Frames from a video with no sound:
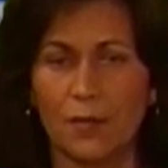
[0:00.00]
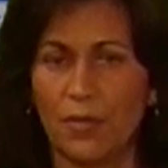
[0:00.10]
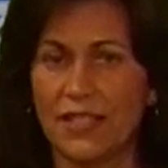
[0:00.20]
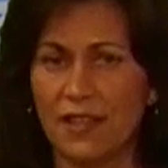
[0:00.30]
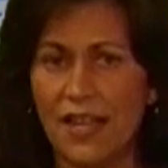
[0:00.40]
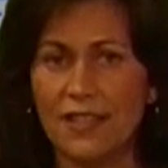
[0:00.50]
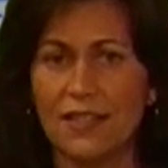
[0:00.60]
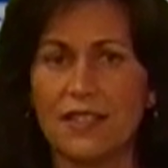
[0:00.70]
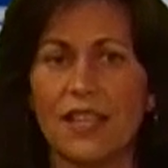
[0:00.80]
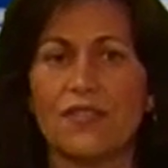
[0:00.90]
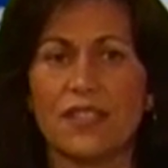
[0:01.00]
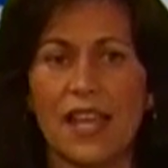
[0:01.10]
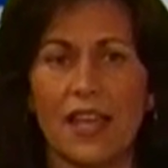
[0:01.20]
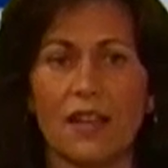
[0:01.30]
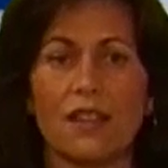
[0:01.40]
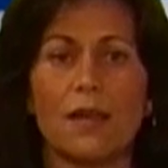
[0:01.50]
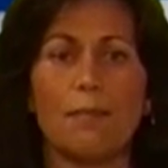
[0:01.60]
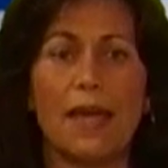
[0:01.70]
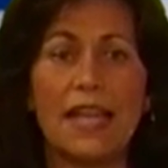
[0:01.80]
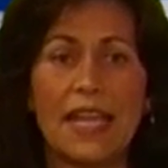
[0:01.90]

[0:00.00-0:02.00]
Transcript: But scientists have said that many